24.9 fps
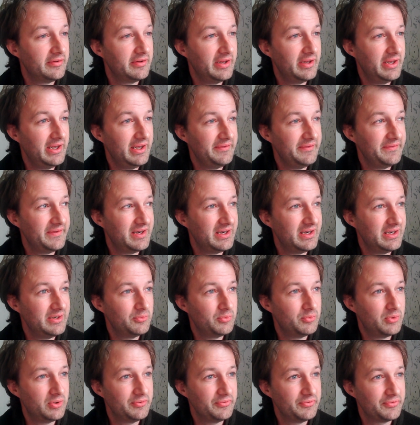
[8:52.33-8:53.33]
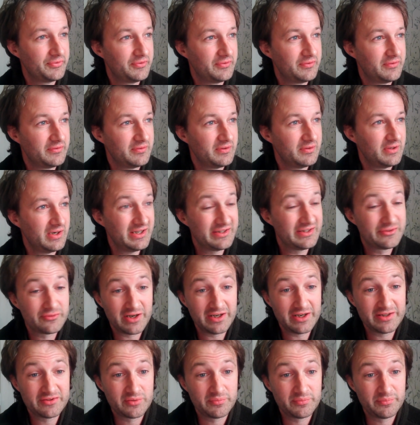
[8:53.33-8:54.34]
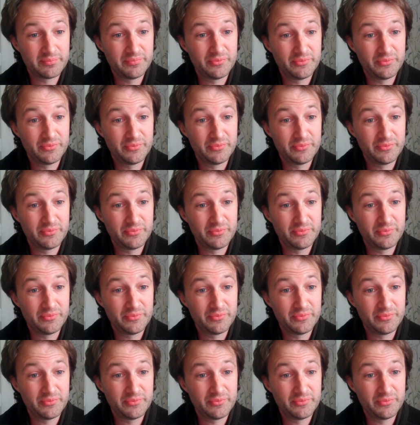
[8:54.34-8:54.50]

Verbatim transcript: and I want I try to